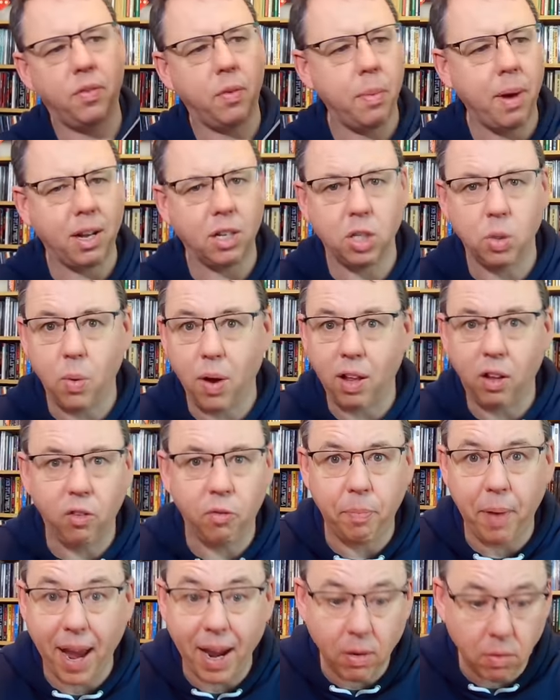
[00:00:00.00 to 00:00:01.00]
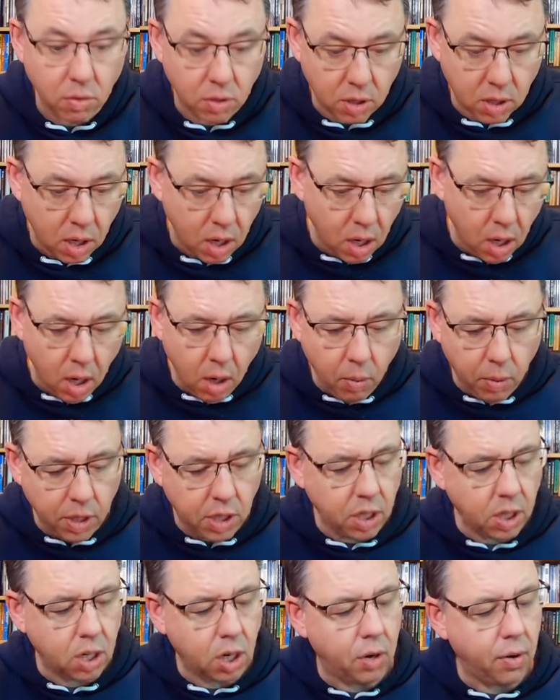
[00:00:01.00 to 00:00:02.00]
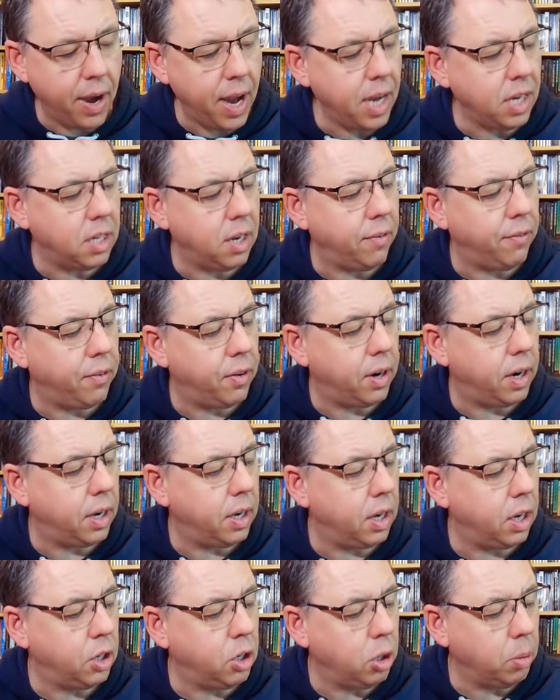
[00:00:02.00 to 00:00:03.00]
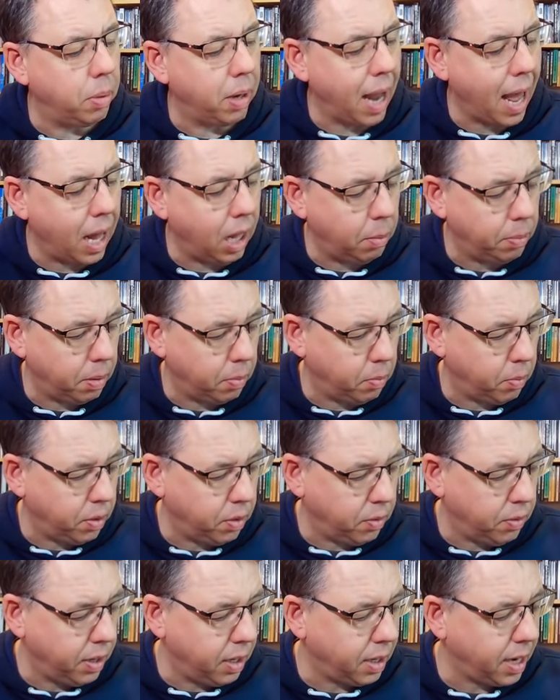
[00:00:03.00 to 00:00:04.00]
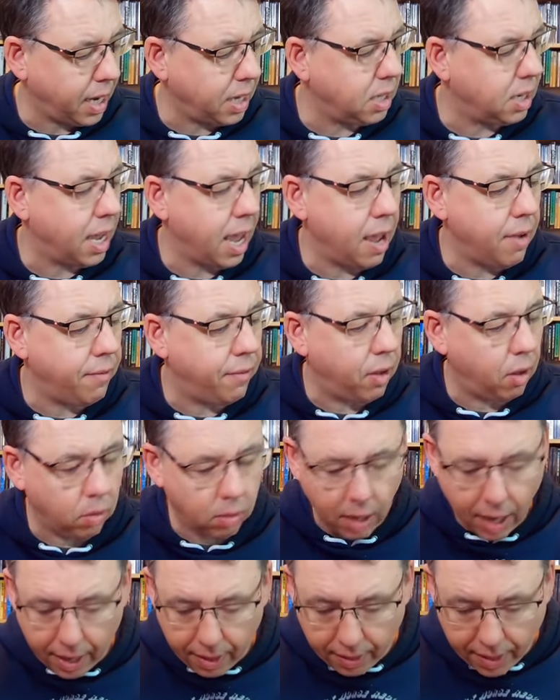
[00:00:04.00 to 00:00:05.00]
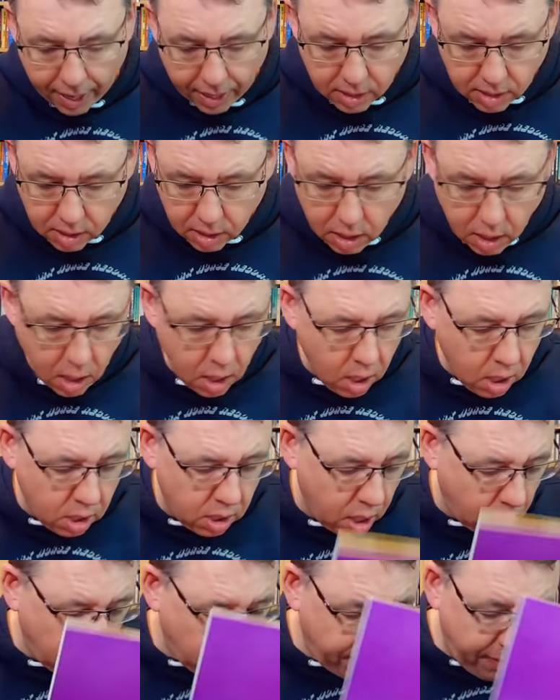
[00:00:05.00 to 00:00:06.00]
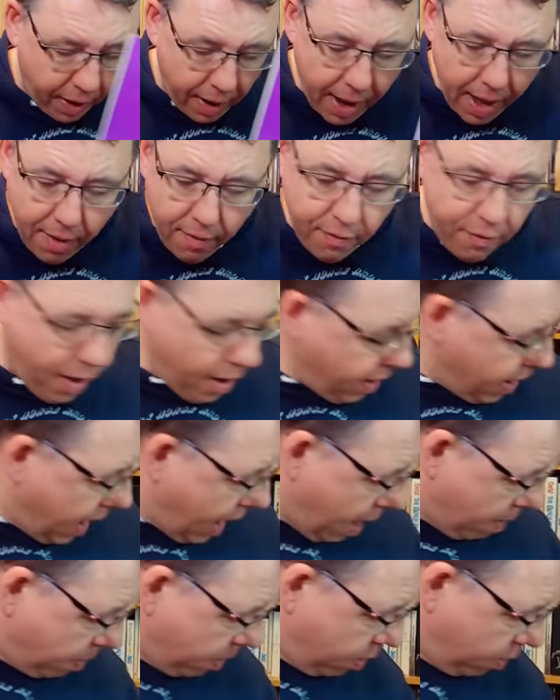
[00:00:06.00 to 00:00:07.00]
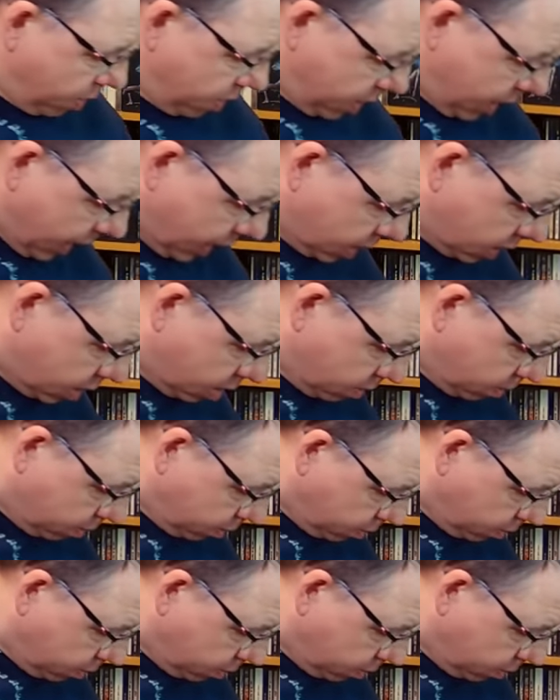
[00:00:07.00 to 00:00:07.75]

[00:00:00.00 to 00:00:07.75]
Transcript: for about £12, which is crazy for a double album with a real nice gatefold like that. So I was very, very happy with that.